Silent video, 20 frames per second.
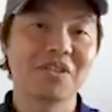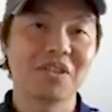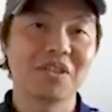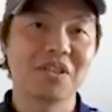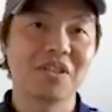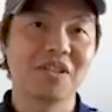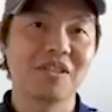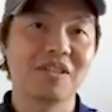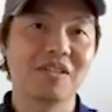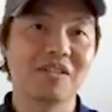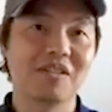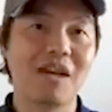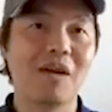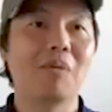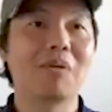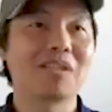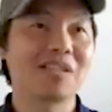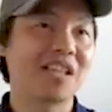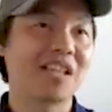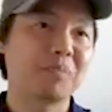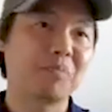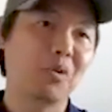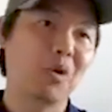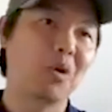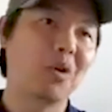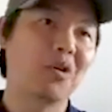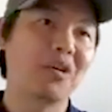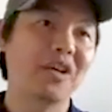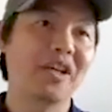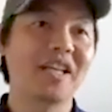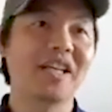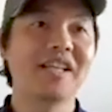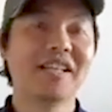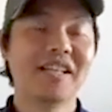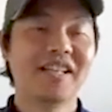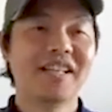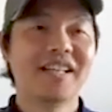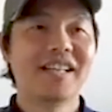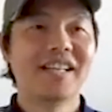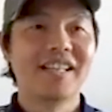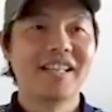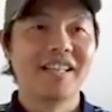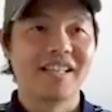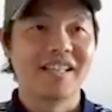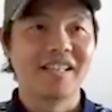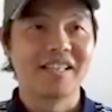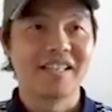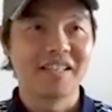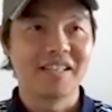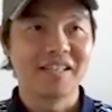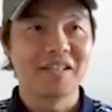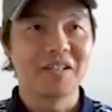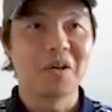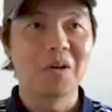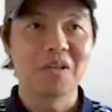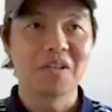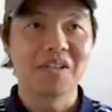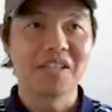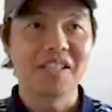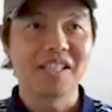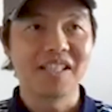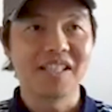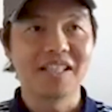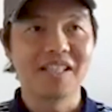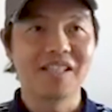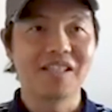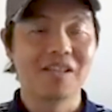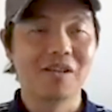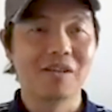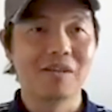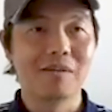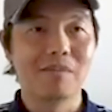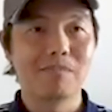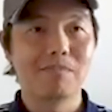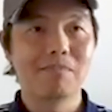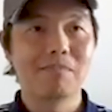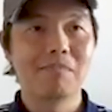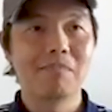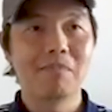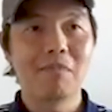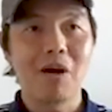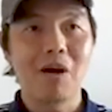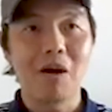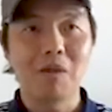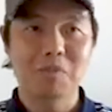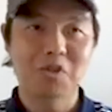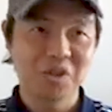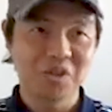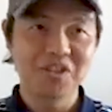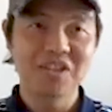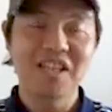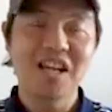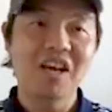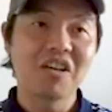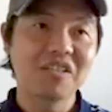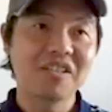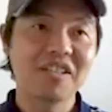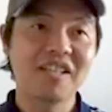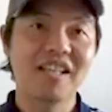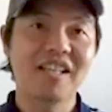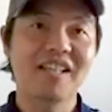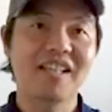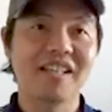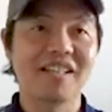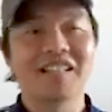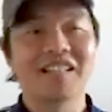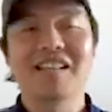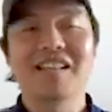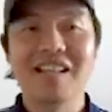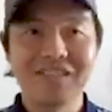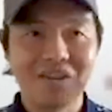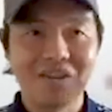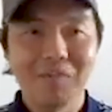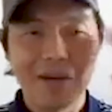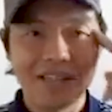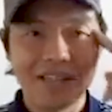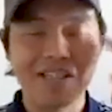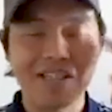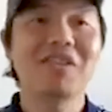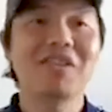So I was exploring all the options out there, and then got reminded.